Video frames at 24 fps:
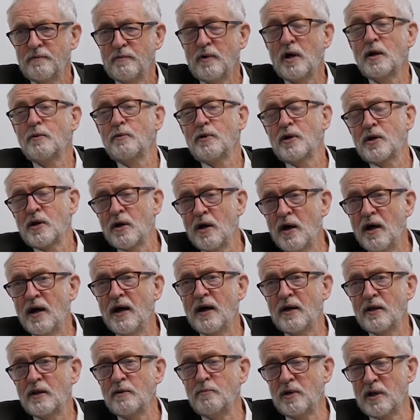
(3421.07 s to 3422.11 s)
Why don't we cut
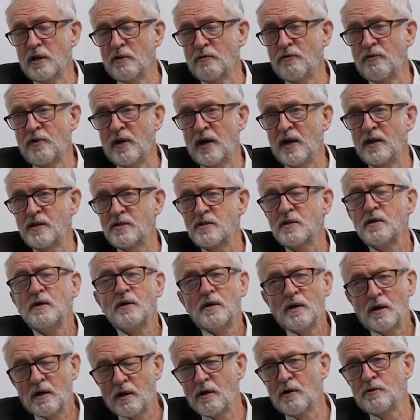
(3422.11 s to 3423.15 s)
out the middle phase
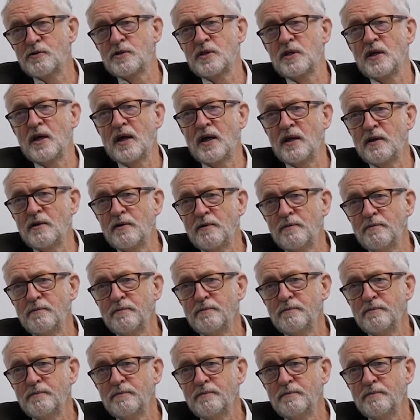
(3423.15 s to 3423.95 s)
and go to the end?